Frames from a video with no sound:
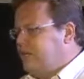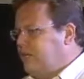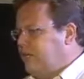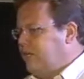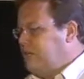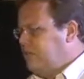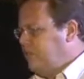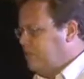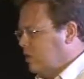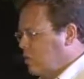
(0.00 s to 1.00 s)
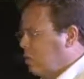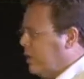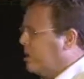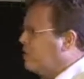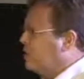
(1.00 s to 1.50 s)
had a nice
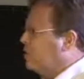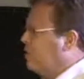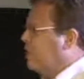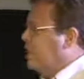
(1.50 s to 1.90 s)
comparison.